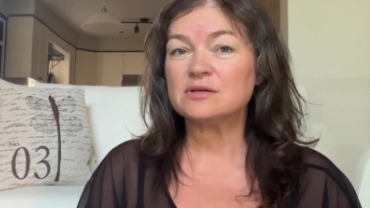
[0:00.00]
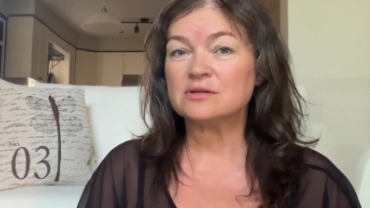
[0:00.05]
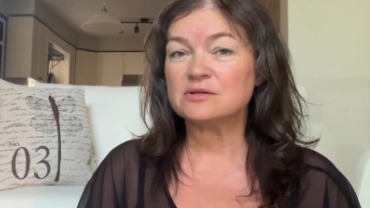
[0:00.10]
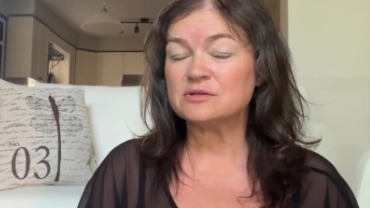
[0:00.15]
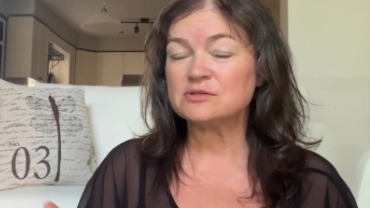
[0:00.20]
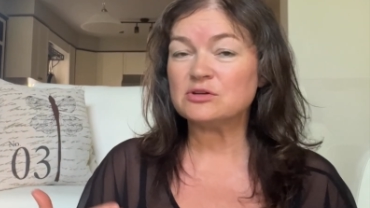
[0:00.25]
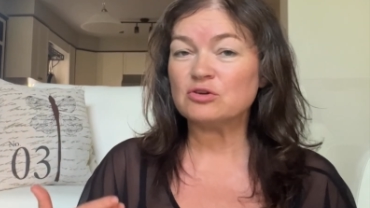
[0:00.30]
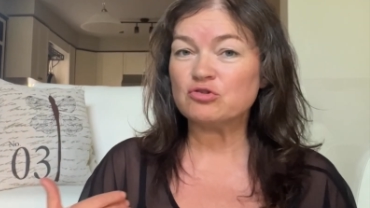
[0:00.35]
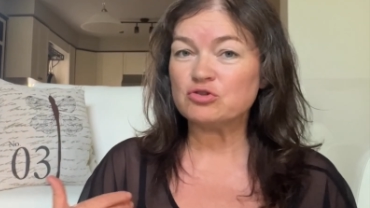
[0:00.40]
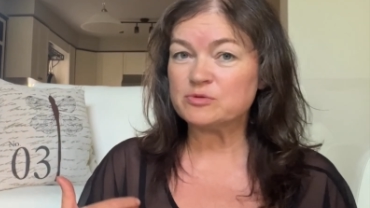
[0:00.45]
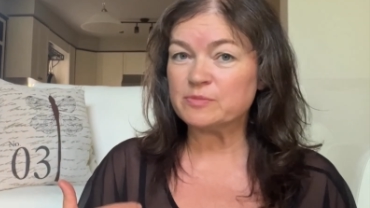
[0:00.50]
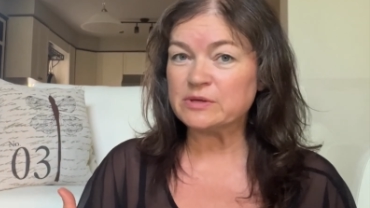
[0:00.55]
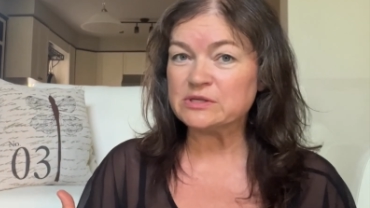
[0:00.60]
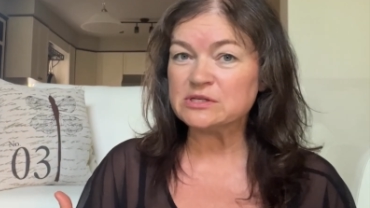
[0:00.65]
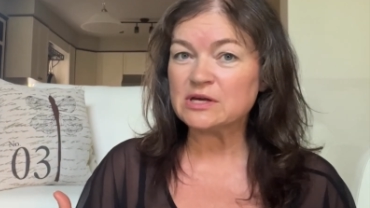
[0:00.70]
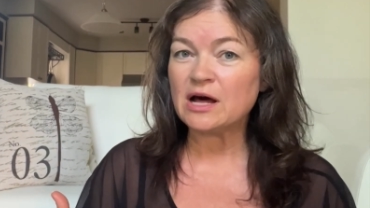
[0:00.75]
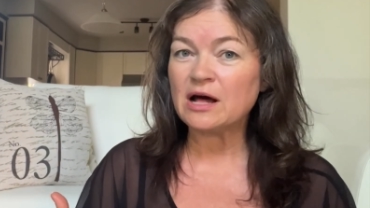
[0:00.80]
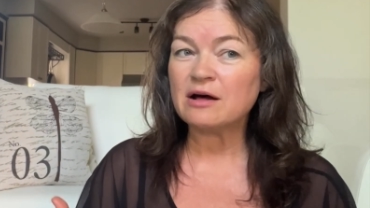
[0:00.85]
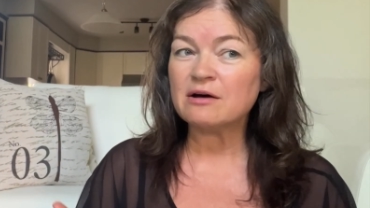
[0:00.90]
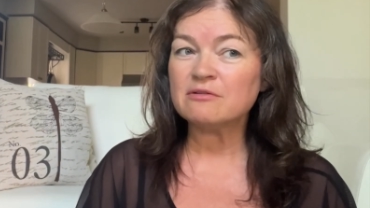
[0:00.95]
such as
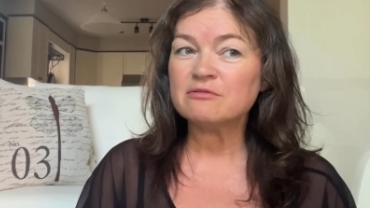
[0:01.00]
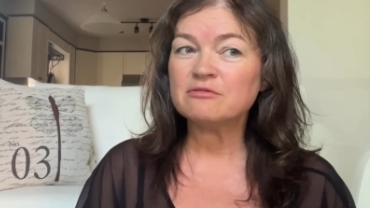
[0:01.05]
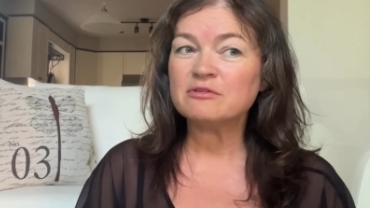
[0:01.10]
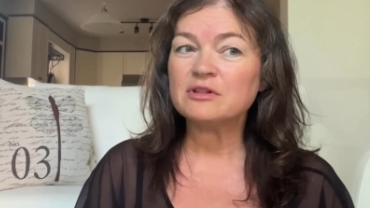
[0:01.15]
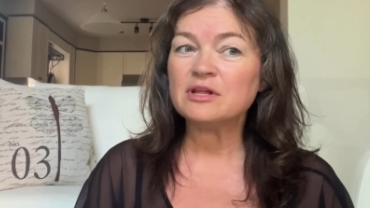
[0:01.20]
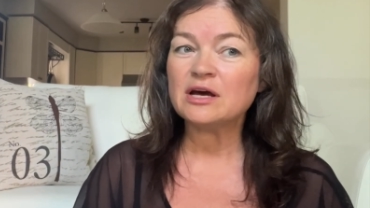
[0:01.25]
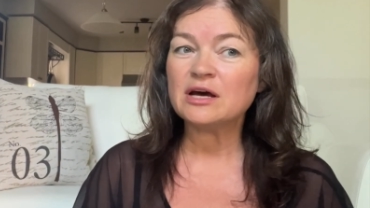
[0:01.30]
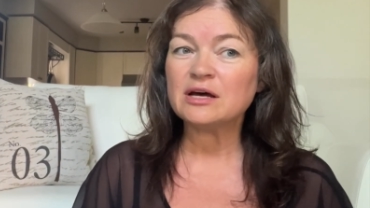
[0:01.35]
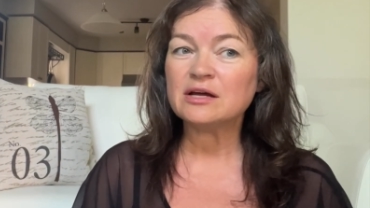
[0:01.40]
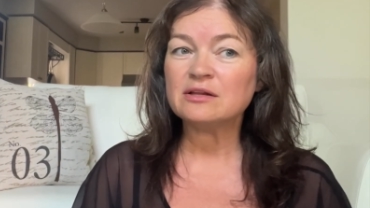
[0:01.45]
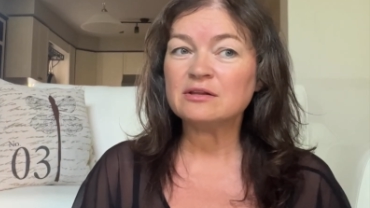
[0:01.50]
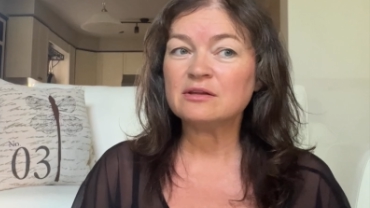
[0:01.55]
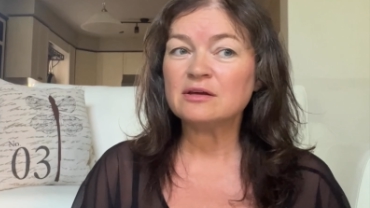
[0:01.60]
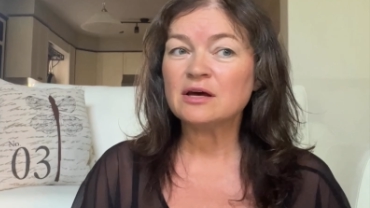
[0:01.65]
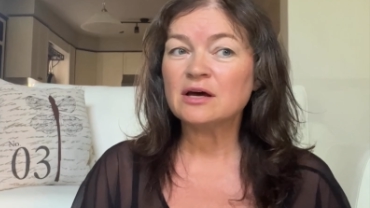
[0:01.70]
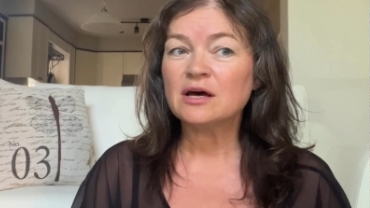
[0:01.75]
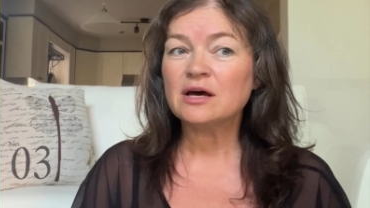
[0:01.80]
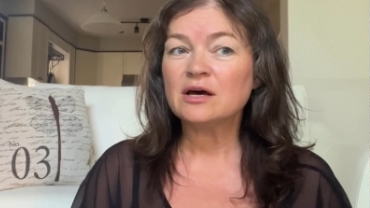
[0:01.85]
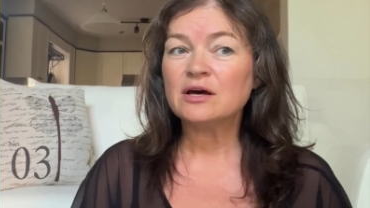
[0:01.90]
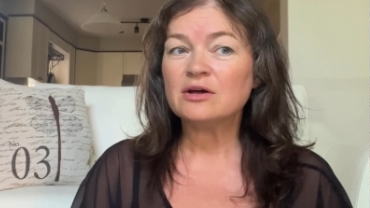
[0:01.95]
myself, that
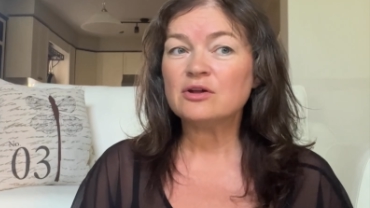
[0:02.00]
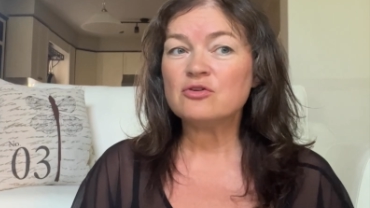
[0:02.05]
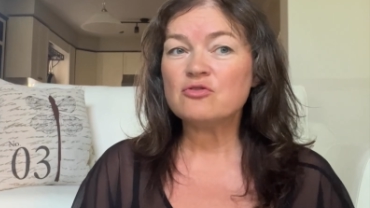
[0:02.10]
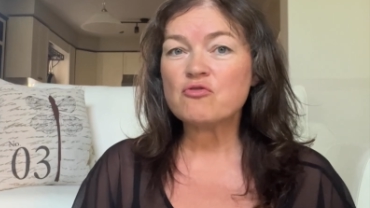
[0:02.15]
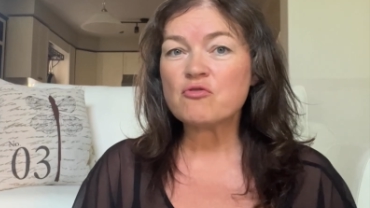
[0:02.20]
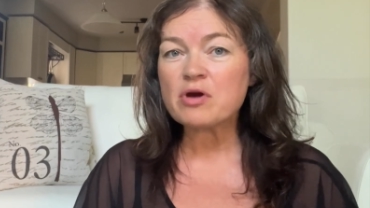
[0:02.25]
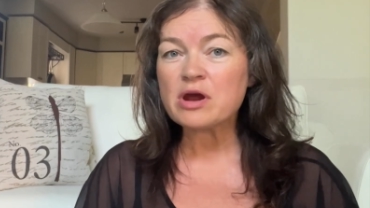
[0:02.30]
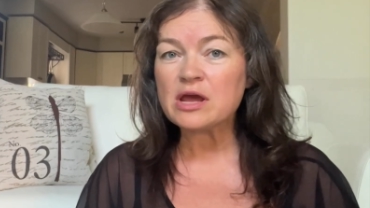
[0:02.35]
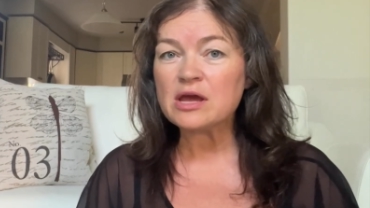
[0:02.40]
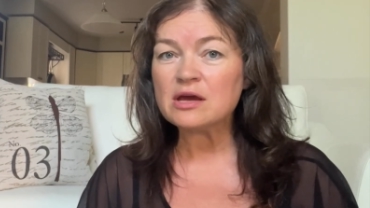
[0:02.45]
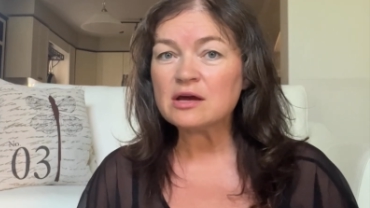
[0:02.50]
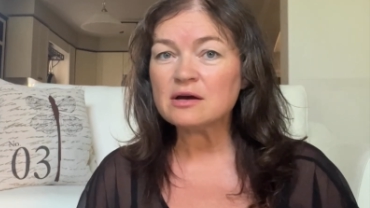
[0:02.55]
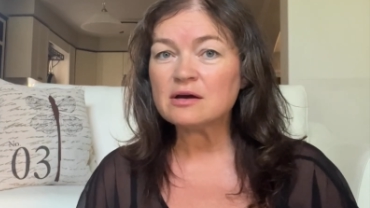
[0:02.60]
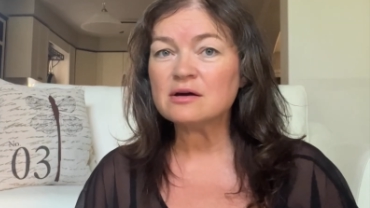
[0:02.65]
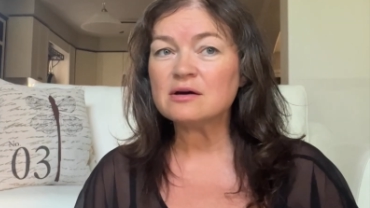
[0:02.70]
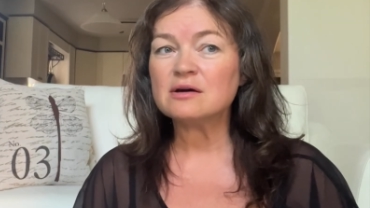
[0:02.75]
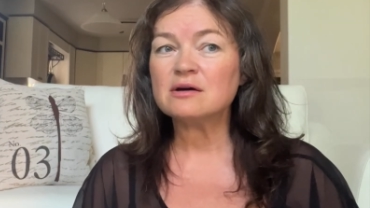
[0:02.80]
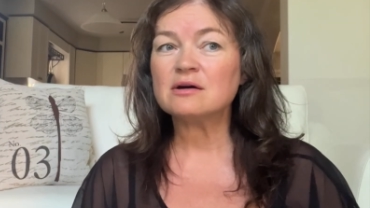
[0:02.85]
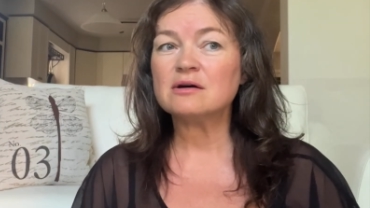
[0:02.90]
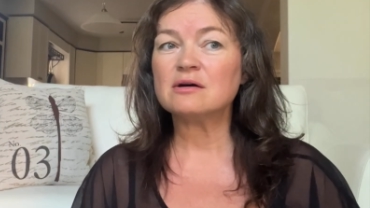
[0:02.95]
drink